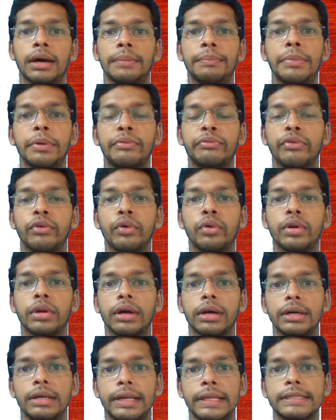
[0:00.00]

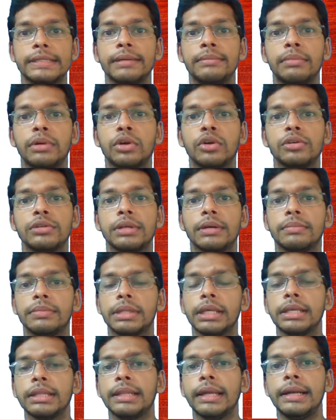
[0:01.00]
before December or
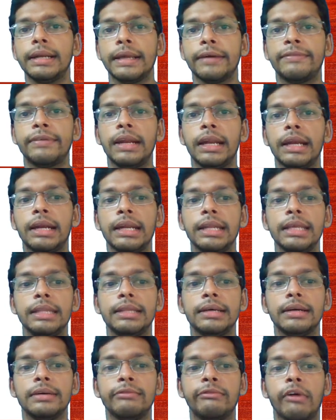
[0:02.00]
something, then definitely
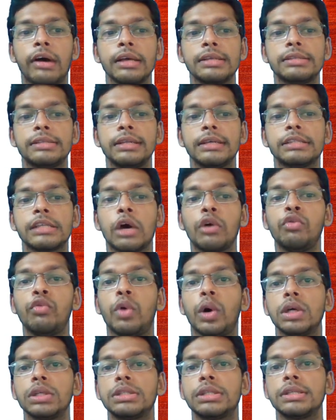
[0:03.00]
the vastness, how
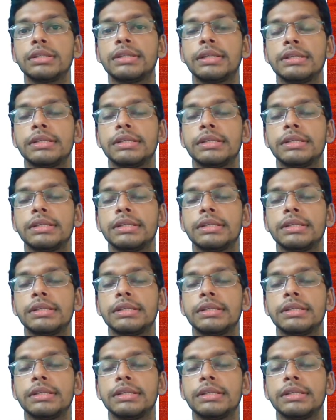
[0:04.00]
vast is the